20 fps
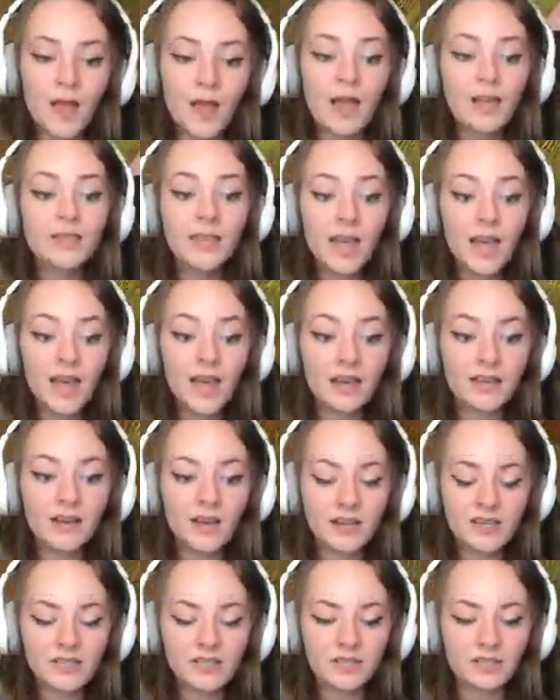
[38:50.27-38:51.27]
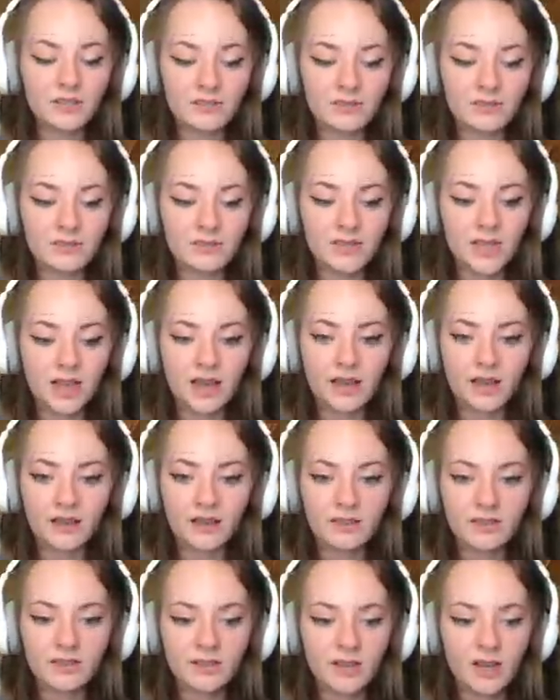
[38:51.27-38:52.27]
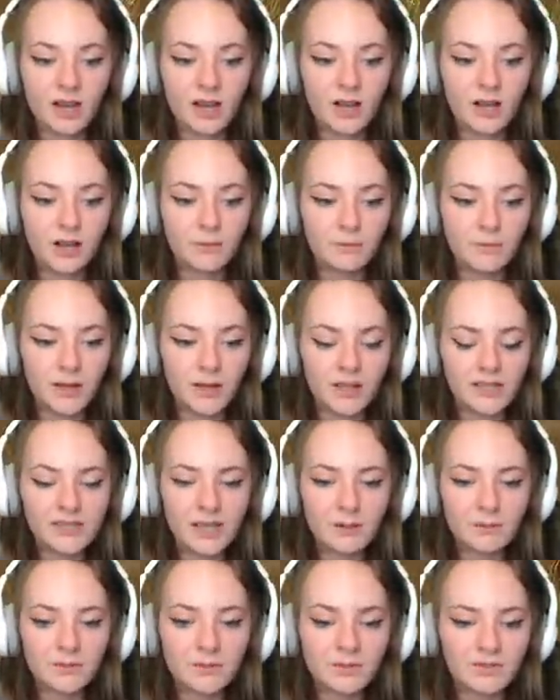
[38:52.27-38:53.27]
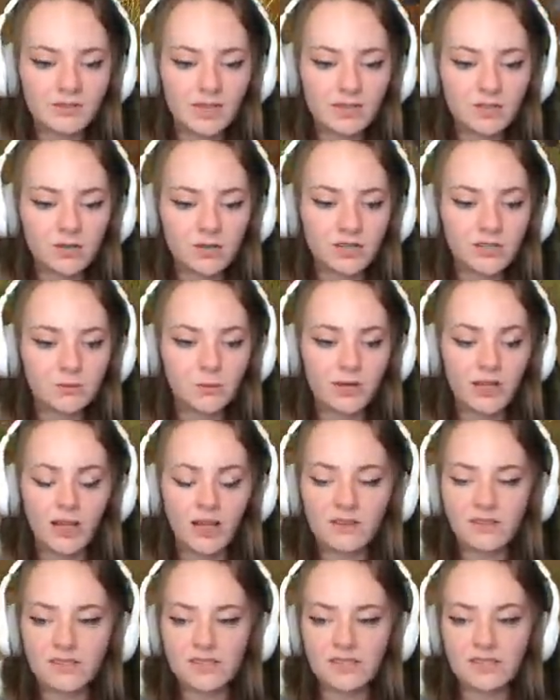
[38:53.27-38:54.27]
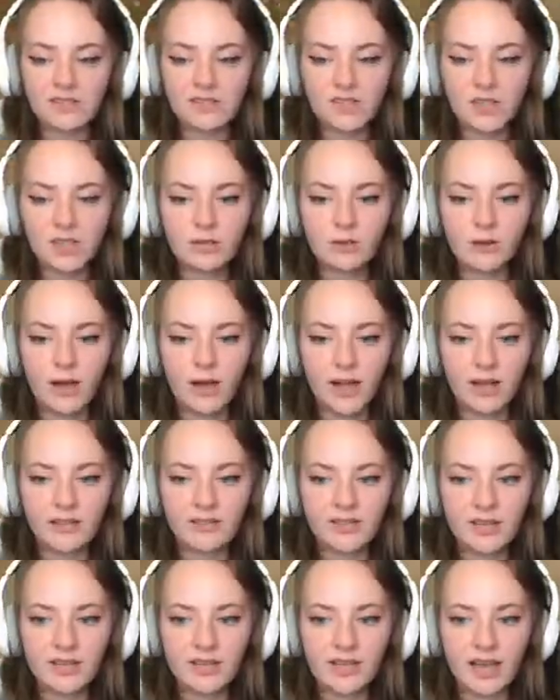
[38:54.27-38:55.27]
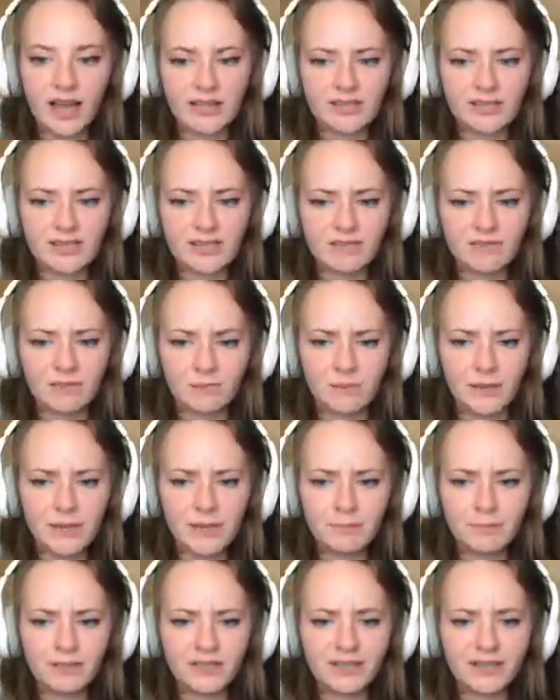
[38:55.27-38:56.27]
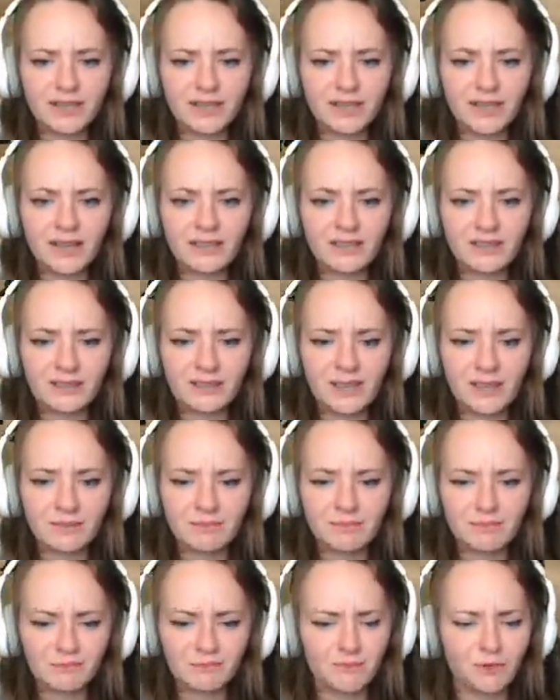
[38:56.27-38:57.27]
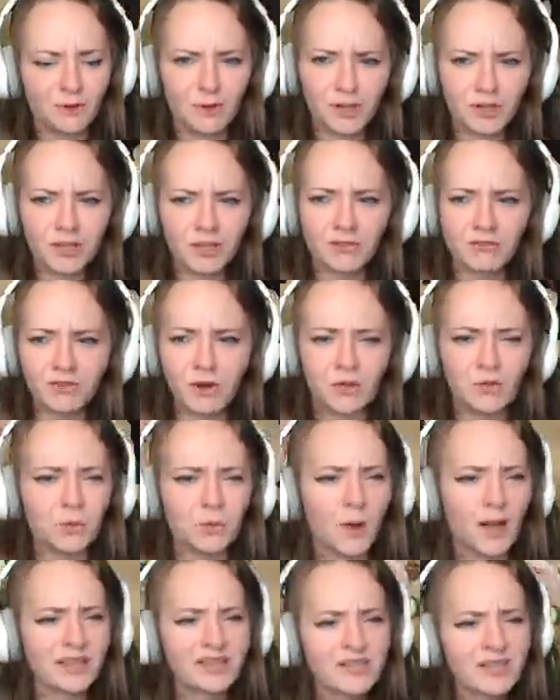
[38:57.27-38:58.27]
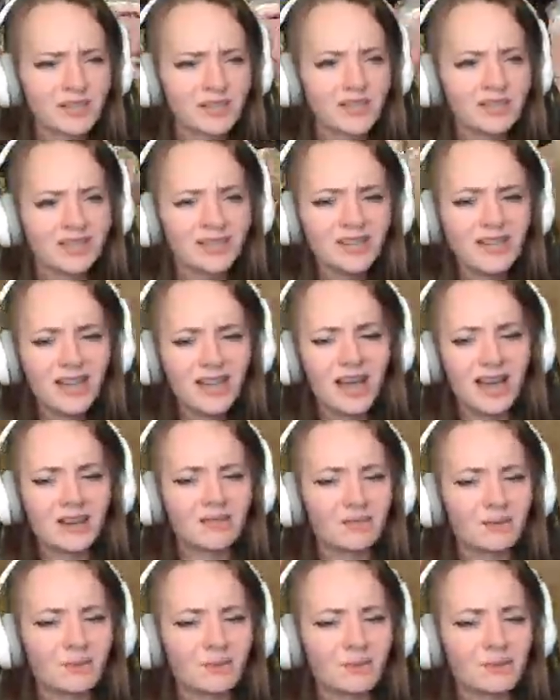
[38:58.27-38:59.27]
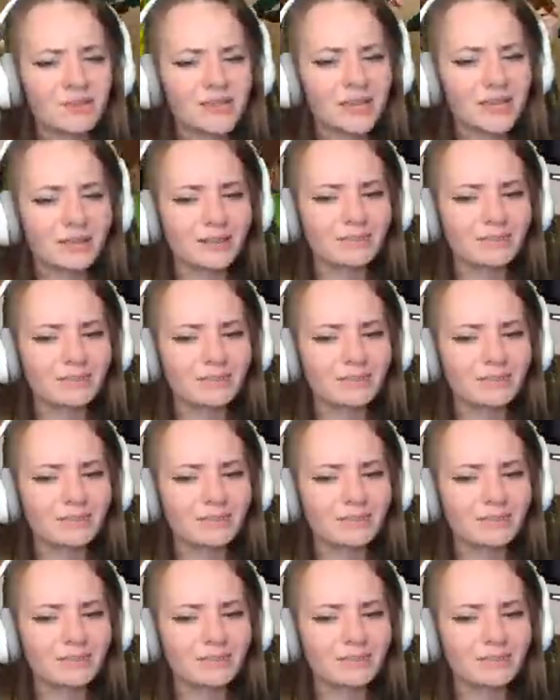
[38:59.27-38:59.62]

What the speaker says: Yeah, kind of. Yeah. Except they tried to bring out a season 2 and it had different people in it, and Veronica rode Western, and everyone was like,